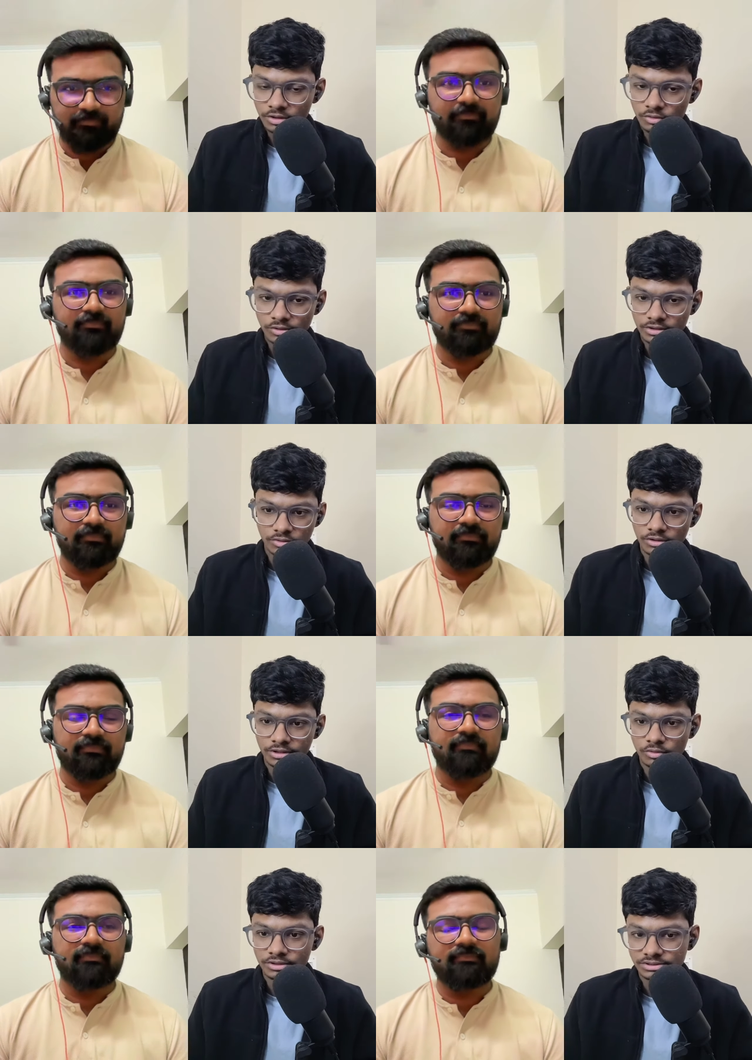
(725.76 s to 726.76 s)
Speaker 1: already know like you
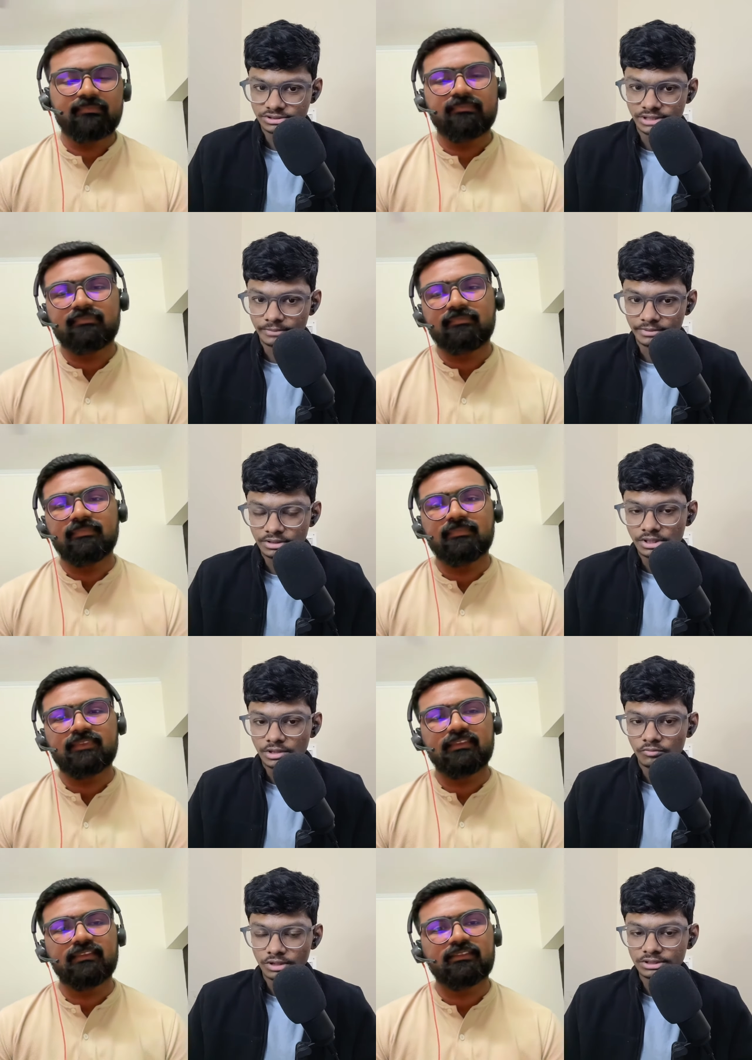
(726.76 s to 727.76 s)
already told us the stipend
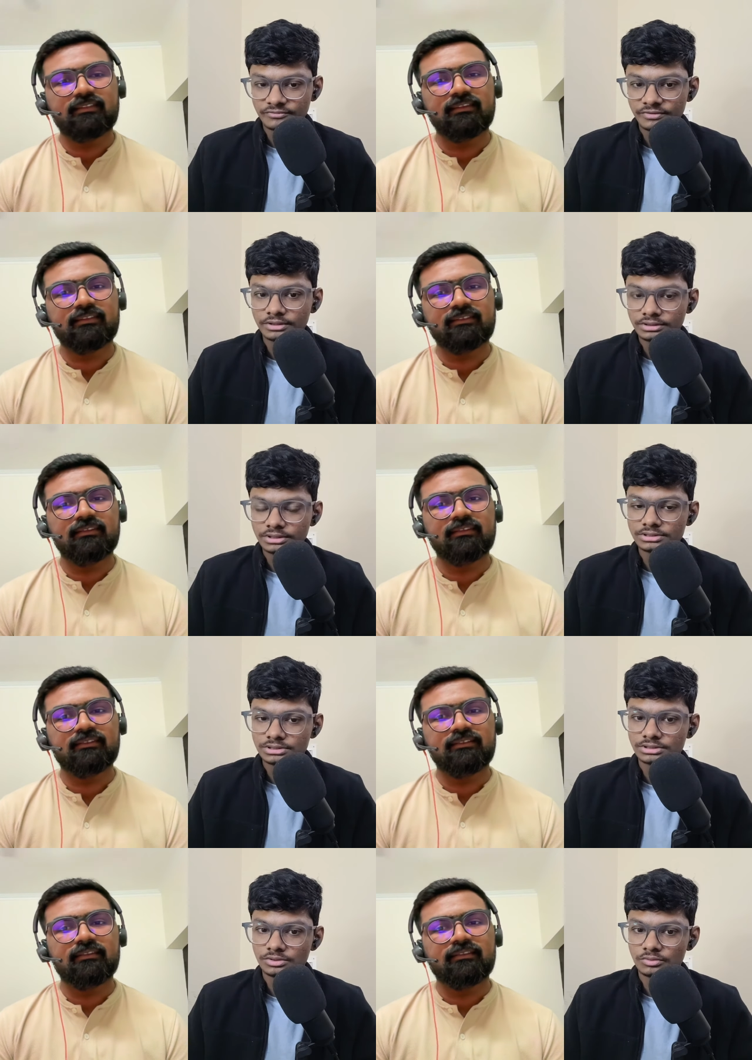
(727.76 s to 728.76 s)
what are the different
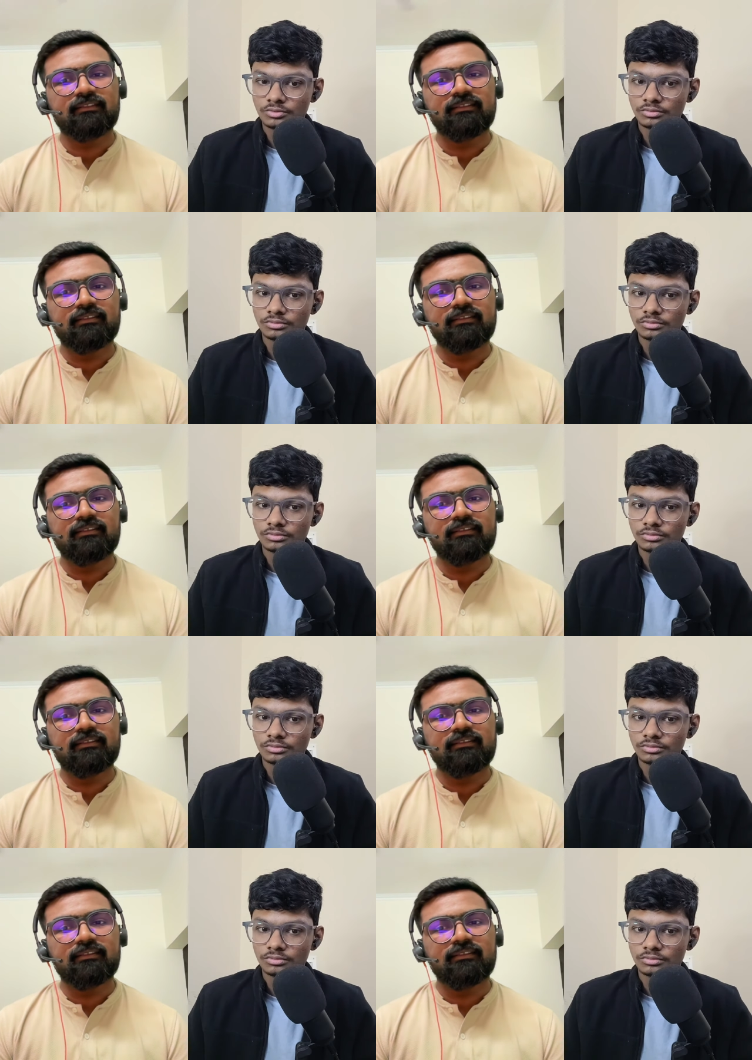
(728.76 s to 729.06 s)
things you